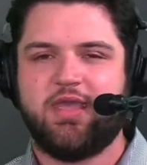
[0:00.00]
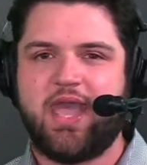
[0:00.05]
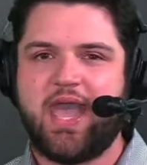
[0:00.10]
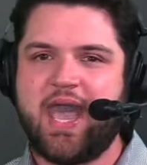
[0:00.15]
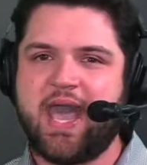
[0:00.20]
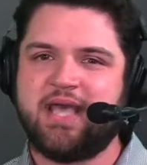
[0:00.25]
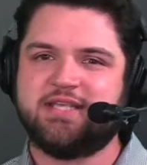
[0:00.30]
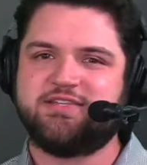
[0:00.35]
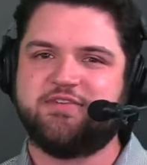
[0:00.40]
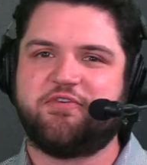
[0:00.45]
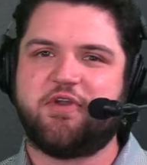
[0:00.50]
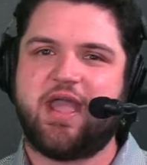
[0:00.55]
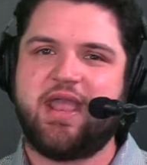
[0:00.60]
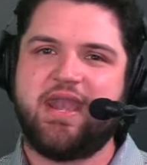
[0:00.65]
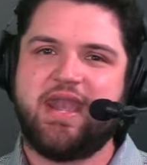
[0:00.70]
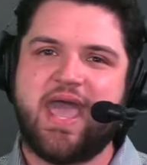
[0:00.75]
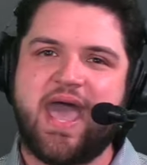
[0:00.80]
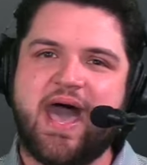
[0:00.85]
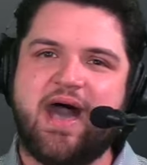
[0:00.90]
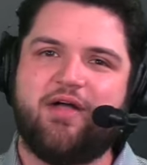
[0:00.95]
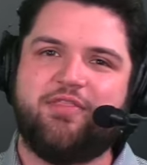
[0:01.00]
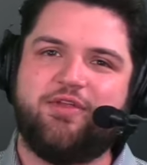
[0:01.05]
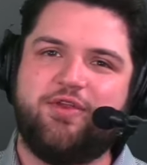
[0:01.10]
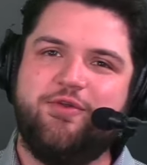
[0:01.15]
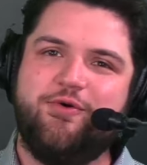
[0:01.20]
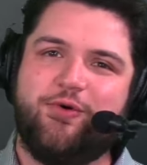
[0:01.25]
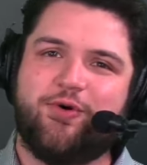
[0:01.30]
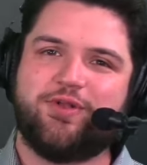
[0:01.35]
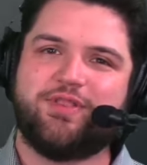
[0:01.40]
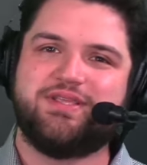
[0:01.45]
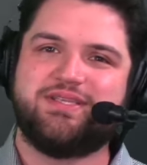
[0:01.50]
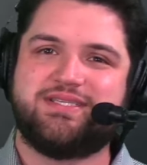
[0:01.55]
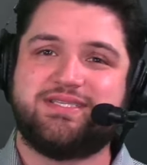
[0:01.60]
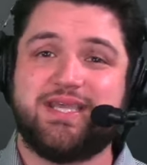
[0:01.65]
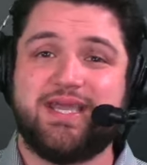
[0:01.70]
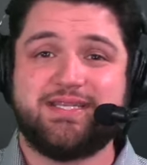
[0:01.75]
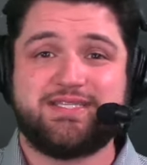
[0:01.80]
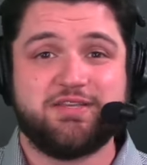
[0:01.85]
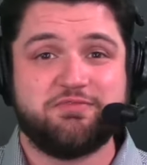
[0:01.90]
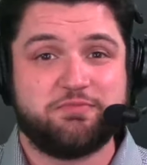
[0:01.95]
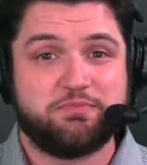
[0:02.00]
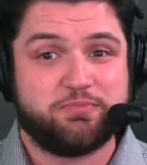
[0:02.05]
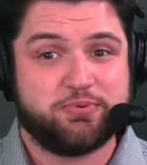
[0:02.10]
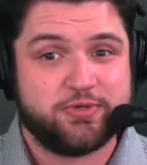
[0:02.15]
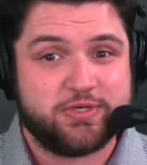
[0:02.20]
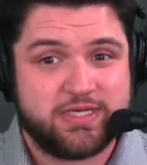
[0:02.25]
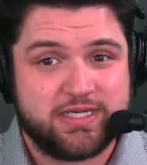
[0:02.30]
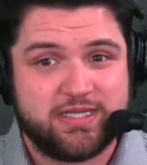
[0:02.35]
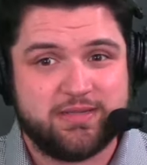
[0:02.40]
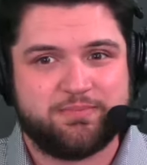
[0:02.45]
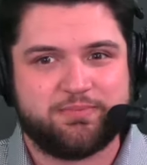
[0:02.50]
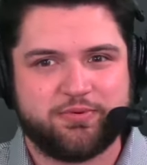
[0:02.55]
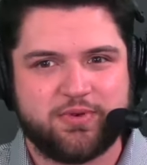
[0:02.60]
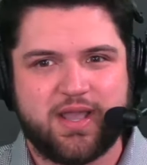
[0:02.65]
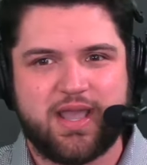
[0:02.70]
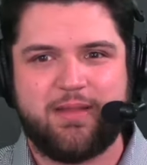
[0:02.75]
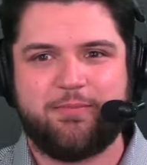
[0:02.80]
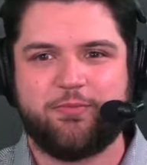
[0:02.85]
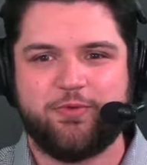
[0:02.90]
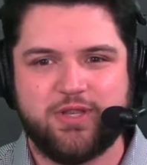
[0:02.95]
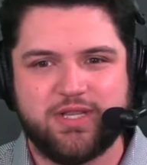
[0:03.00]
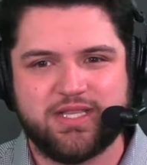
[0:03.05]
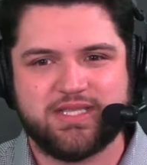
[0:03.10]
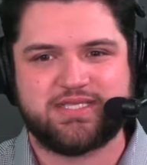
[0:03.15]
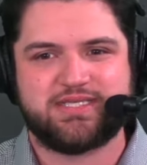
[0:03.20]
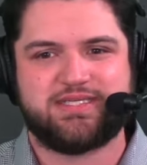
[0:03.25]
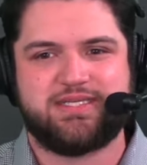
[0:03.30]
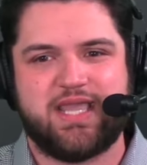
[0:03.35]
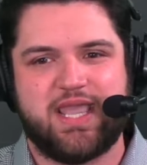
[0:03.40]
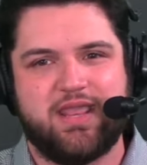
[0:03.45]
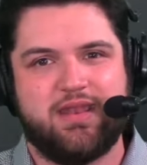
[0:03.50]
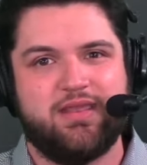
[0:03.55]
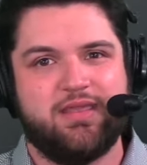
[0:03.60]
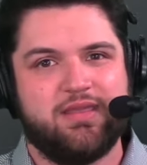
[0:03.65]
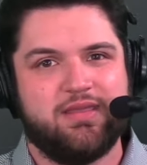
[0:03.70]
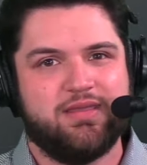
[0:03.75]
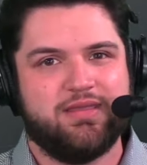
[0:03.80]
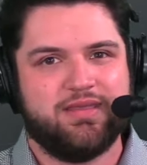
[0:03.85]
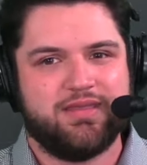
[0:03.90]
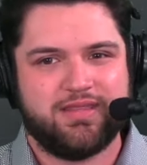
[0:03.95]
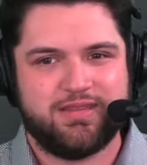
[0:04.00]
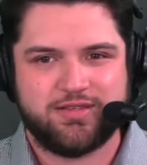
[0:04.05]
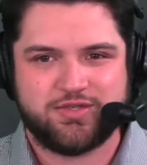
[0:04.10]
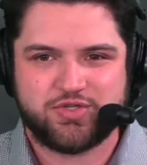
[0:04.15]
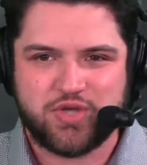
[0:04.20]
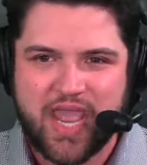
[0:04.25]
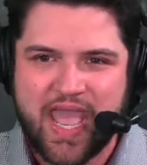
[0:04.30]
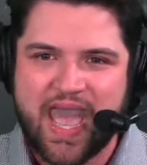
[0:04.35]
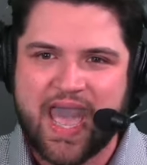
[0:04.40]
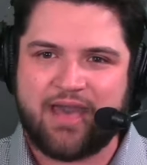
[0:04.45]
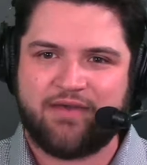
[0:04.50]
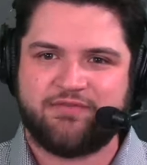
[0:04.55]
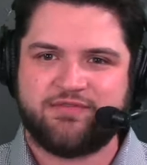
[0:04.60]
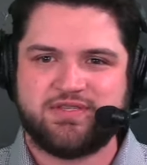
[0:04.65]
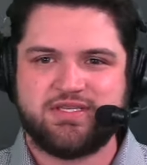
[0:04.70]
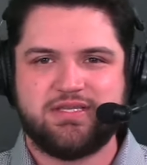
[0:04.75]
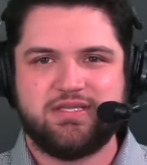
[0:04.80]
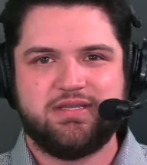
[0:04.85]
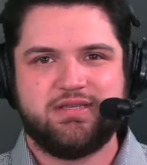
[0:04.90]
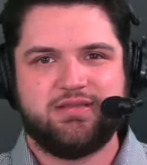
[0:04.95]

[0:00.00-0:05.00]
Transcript: as of right now, the New Orleans Saints have pretty prime real estate in the draft.